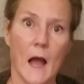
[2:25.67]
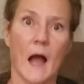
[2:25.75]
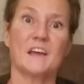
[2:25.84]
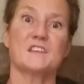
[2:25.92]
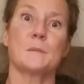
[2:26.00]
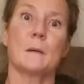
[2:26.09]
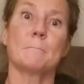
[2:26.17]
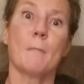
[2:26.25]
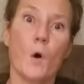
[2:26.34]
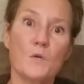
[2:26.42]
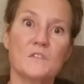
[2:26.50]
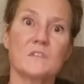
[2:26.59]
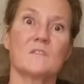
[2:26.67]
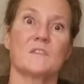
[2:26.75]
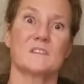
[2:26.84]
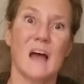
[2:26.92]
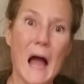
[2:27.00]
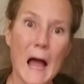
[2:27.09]
I spent most of
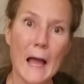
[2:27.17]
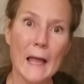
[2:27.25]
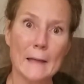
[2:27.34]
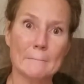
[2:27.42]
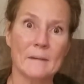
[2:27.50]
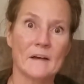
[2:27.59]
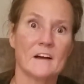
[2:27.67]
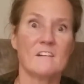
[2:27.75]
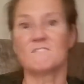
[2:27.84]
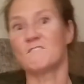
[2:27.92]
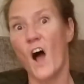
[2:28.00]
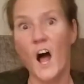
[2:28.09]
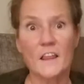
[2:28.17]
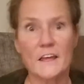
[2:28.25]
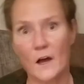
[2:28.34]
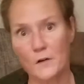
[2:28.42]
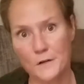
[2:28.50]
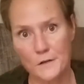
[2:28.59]
the time
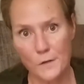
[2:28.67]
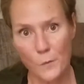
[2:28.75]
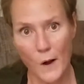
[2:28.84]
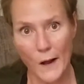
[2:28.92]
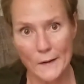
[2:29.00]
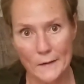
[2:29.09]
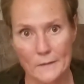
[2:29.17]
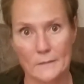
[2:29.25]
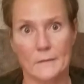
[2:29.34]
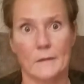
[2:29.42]
falling out into the water,